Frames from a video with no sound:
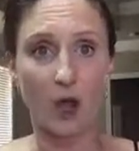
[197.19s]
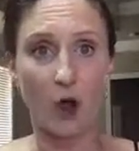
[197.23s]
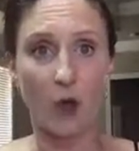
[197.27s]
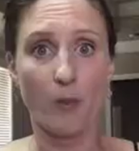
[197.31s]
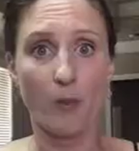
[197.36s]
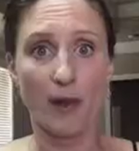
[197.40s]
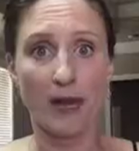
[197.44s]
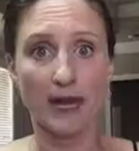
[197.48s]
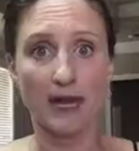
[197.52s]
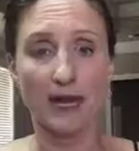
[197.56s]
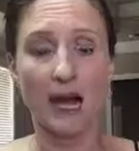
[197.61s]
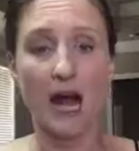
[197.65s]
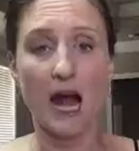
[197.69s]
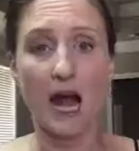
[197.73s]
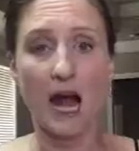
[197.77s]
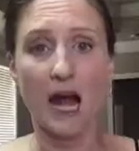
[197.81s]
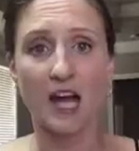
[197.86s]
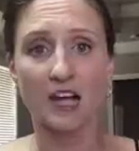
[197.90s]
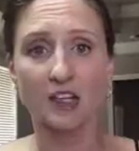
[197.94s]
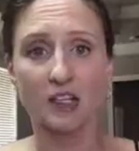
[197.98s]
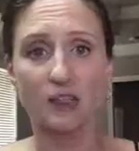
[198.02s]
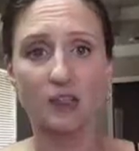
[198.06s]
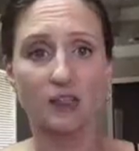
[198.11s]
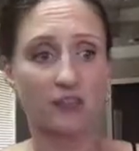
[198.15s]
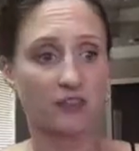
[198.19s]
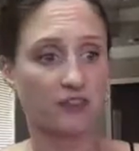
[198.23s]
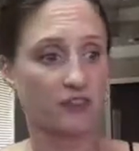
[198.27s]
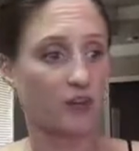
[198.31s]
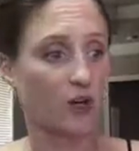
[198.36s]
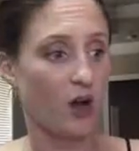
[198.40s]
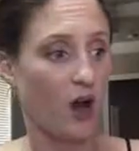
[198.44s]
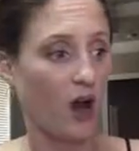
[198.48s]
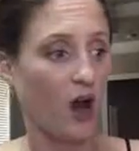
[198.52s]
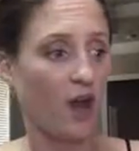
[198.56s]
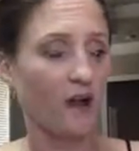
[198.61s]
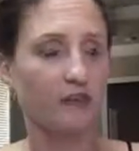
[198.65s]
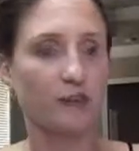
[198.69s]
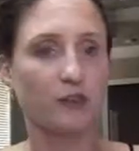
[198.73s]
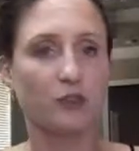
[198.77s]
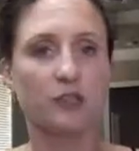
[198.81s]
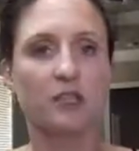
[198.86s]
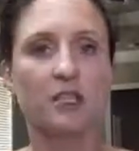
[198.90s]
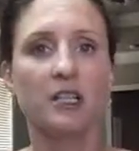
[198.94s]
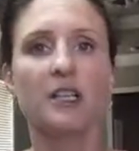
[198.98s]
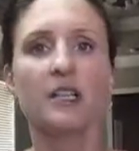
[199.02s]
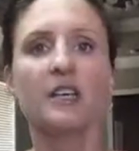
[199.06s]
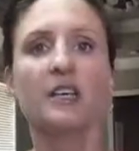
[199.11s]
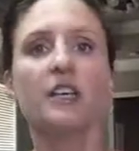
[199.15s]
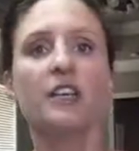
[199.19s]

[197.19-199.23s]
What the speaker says: Oh my gosh, and you feel awful.